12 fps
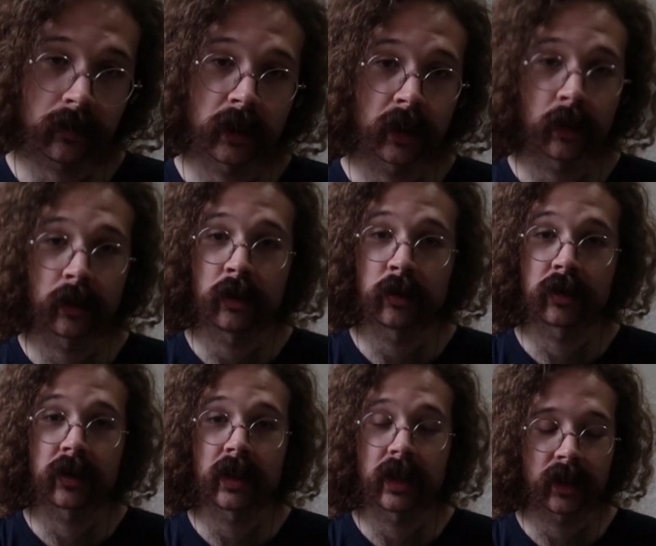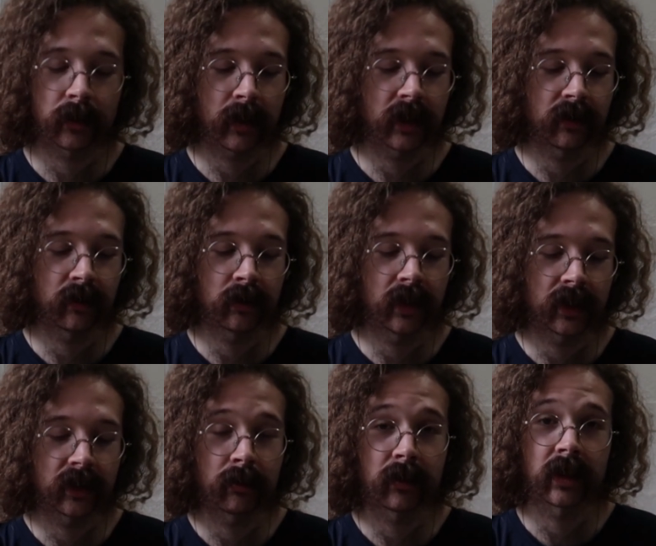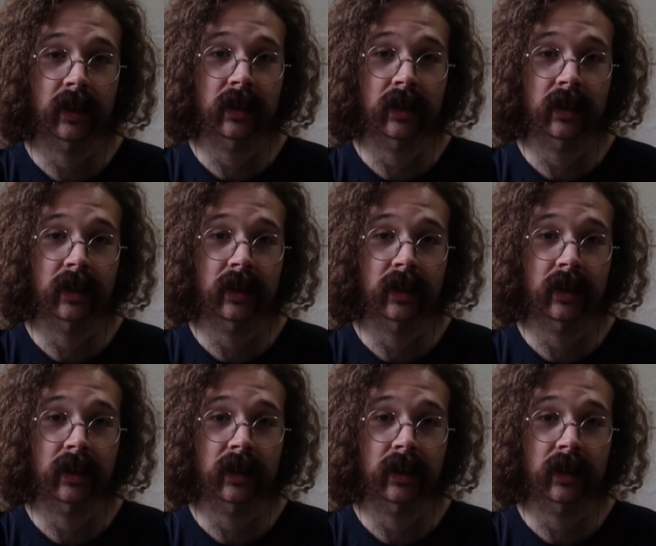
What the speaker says: you know, used to eating spicy food that something